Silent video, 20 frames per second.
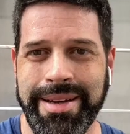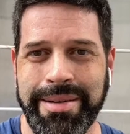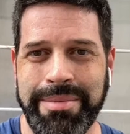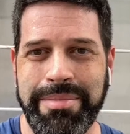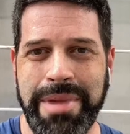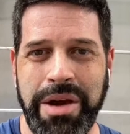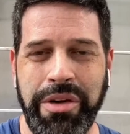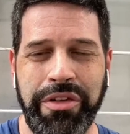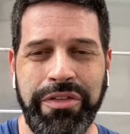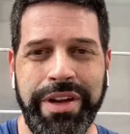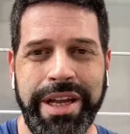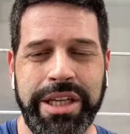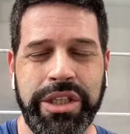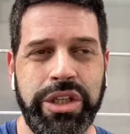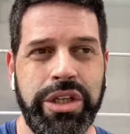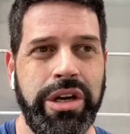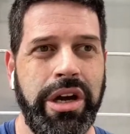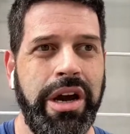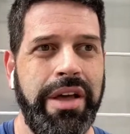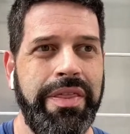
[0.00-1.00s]
My
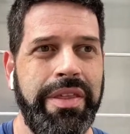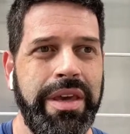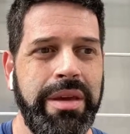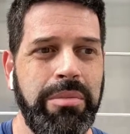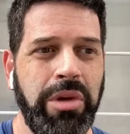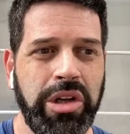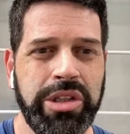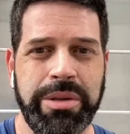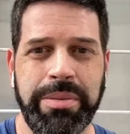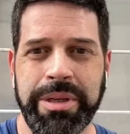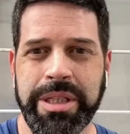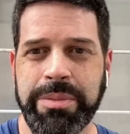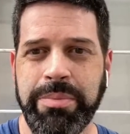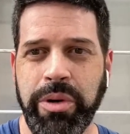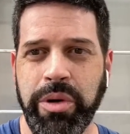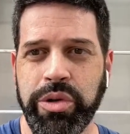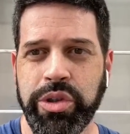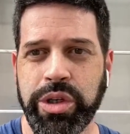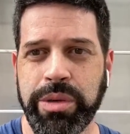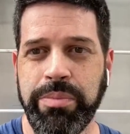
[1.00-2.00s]
reflection on the multiple
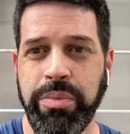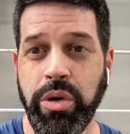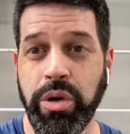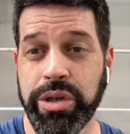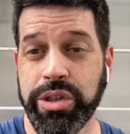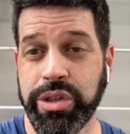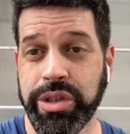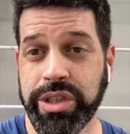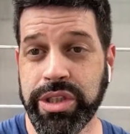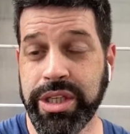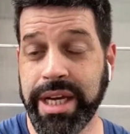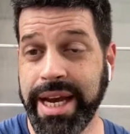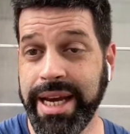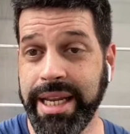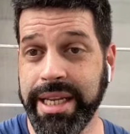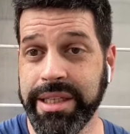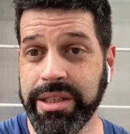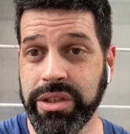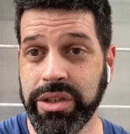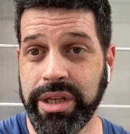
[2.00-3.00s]
exposure portrait
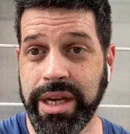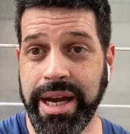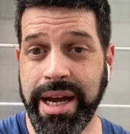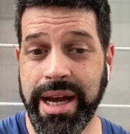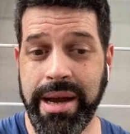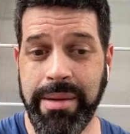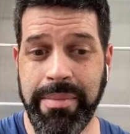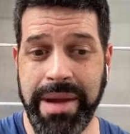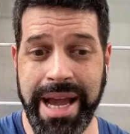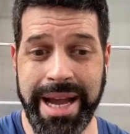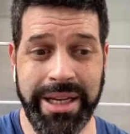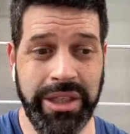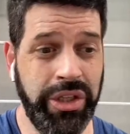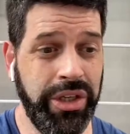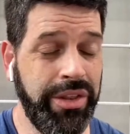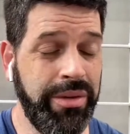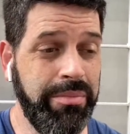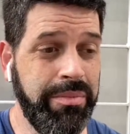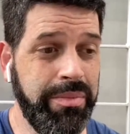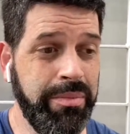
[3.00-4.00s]
challenge. Actually,
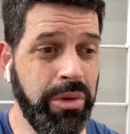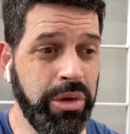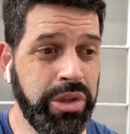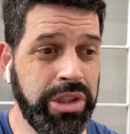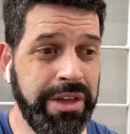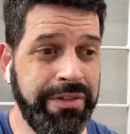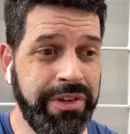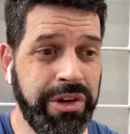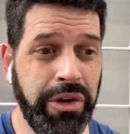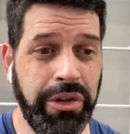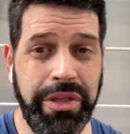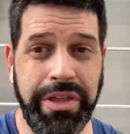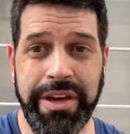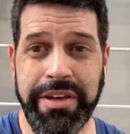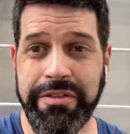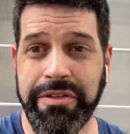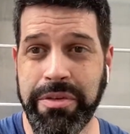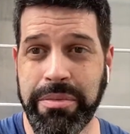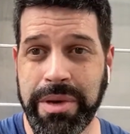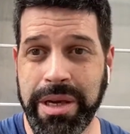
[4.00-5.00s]
the most difficult
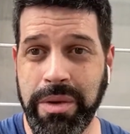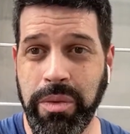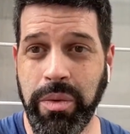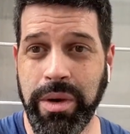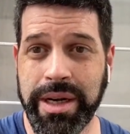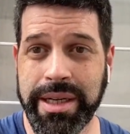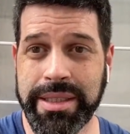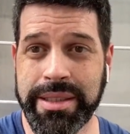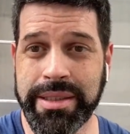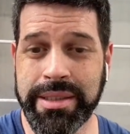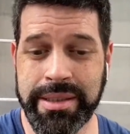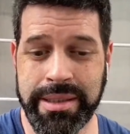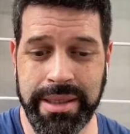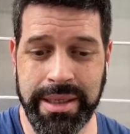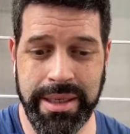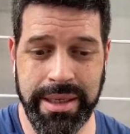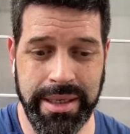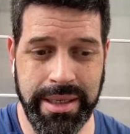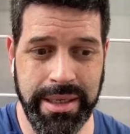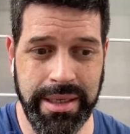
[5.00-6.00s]
thing for me was
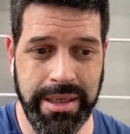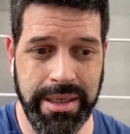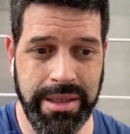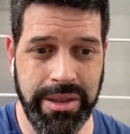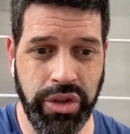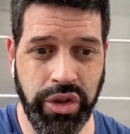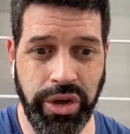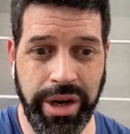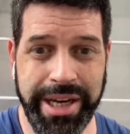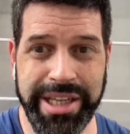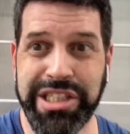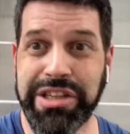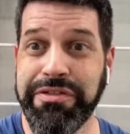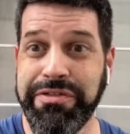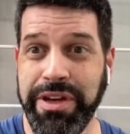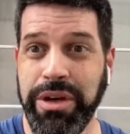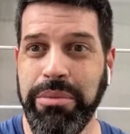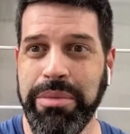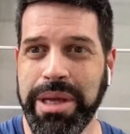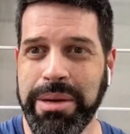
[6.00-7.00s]
trying to
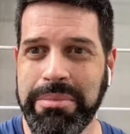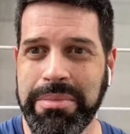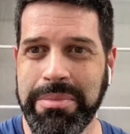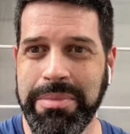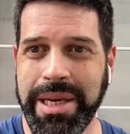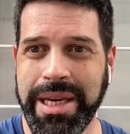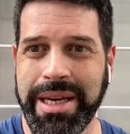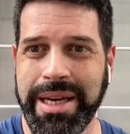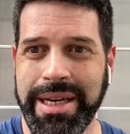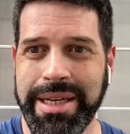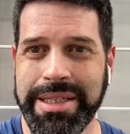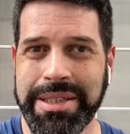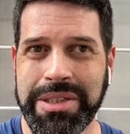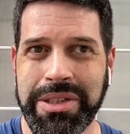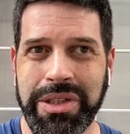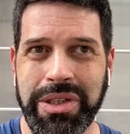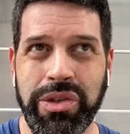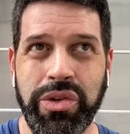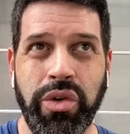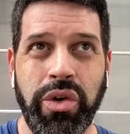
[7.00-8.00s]
film them,
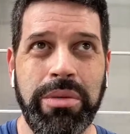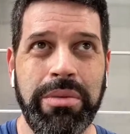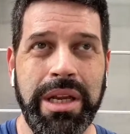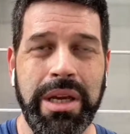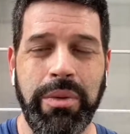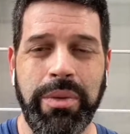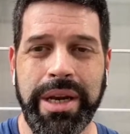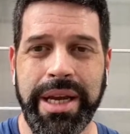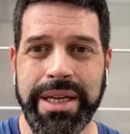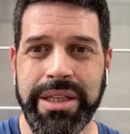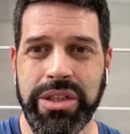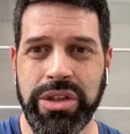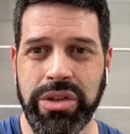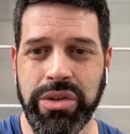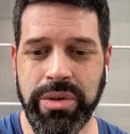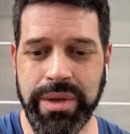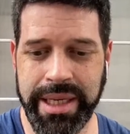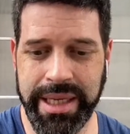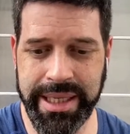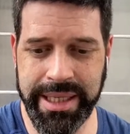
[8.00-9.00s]
because normally what I
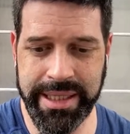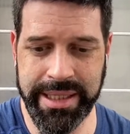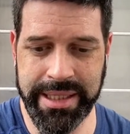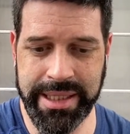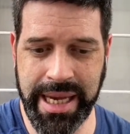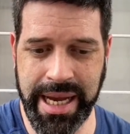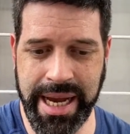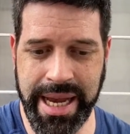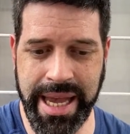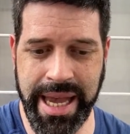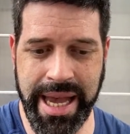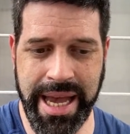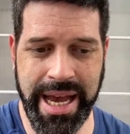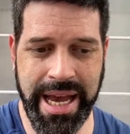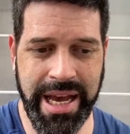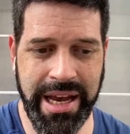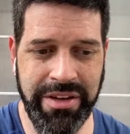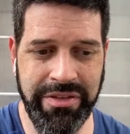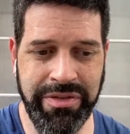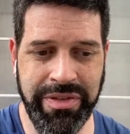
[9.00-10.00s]
do is I
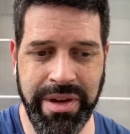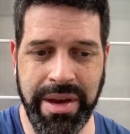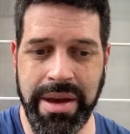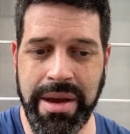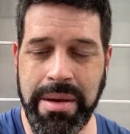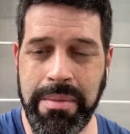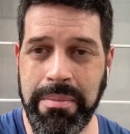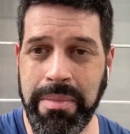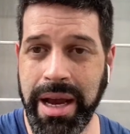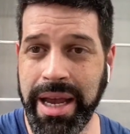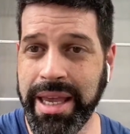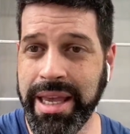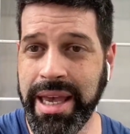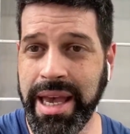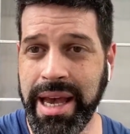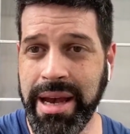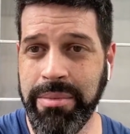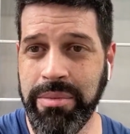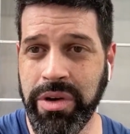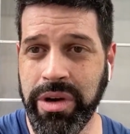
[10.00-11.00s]
have my
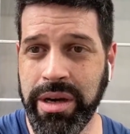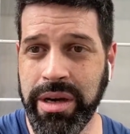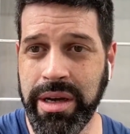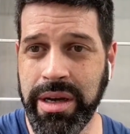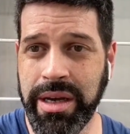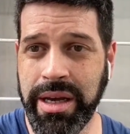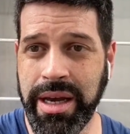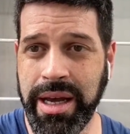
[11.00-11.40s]
camera